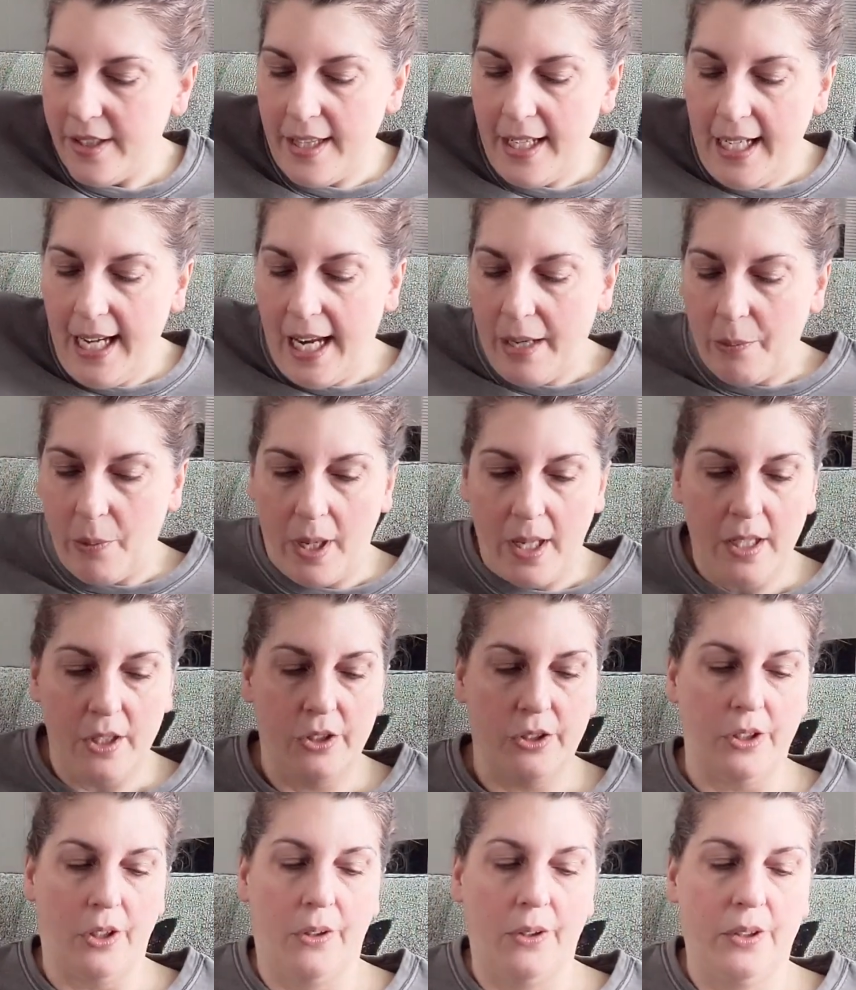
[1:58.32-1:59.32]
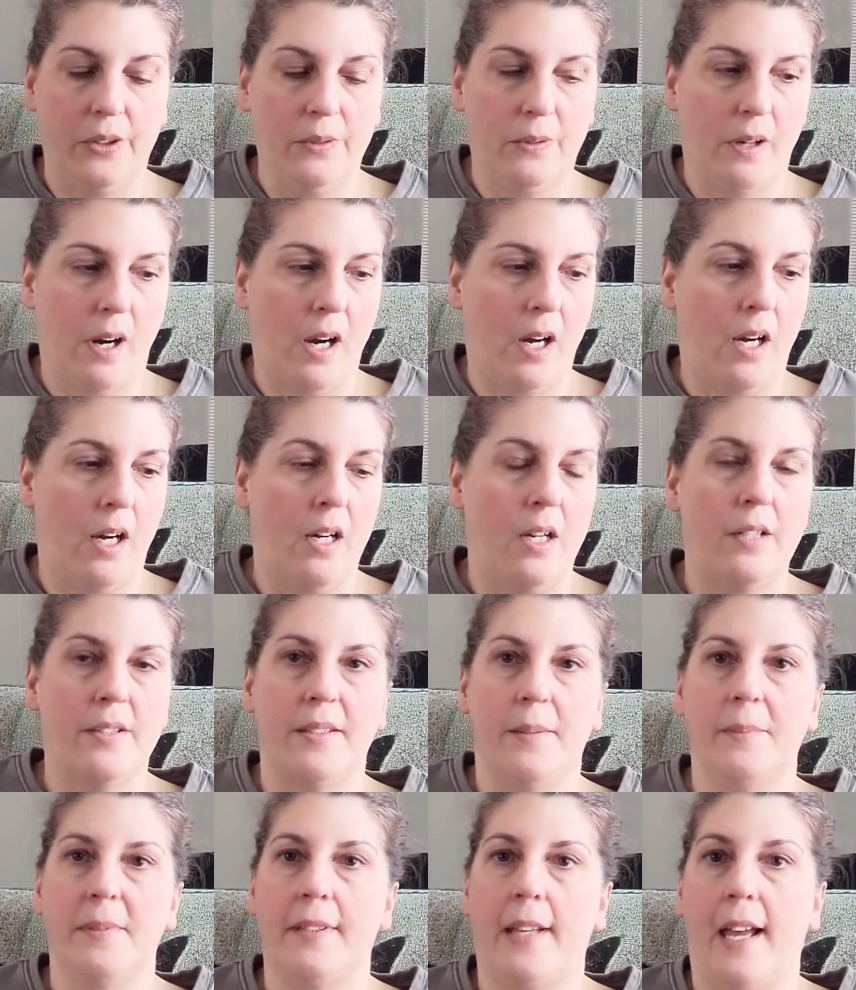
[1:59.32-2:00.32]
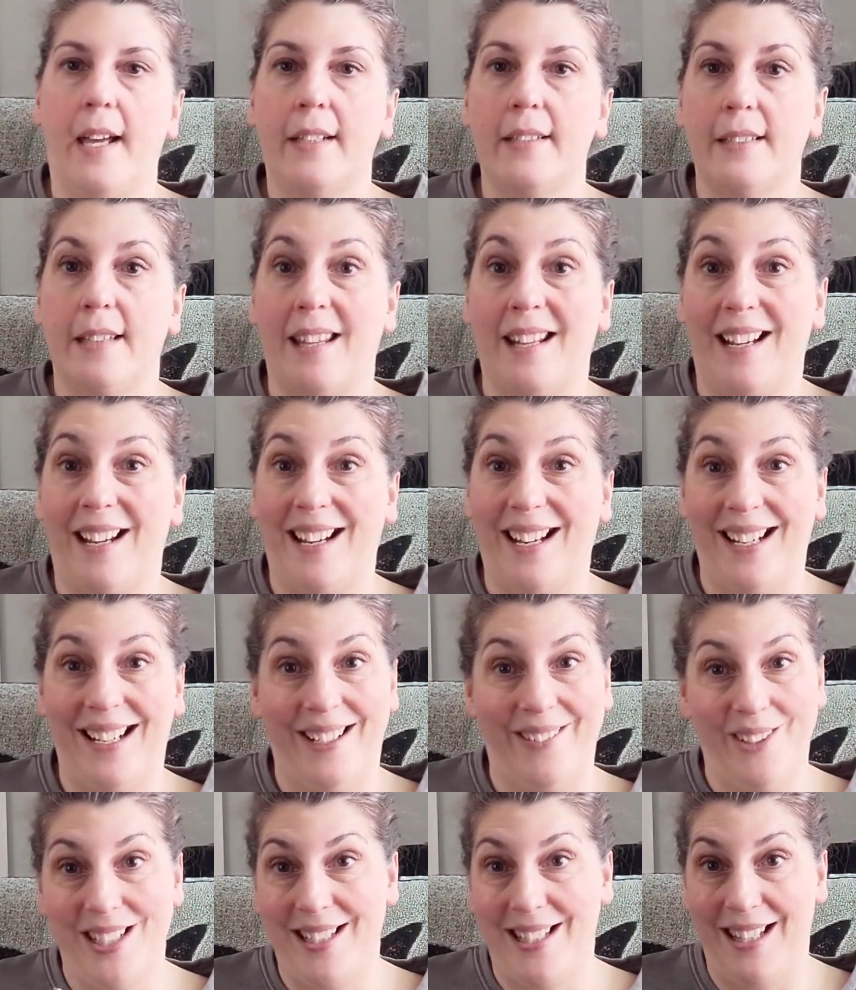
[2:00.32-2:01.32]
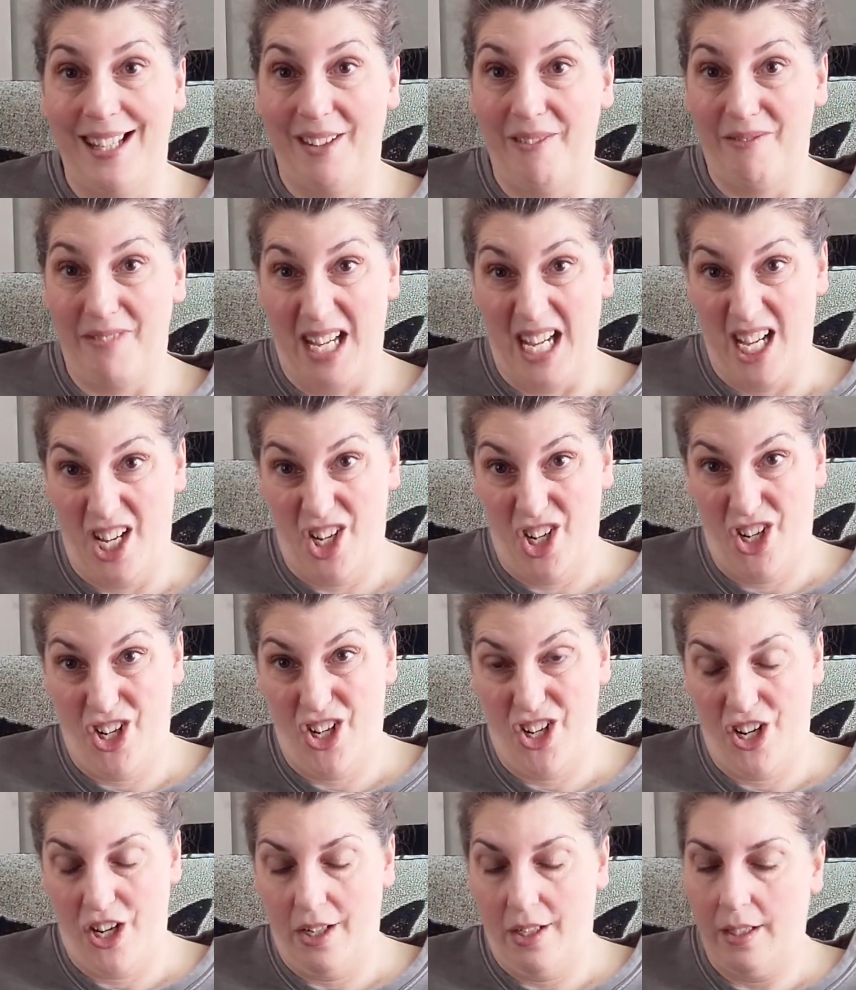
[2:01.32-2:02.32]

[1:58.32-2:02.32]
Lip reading: thing I want to show you are some socks that I recently finished.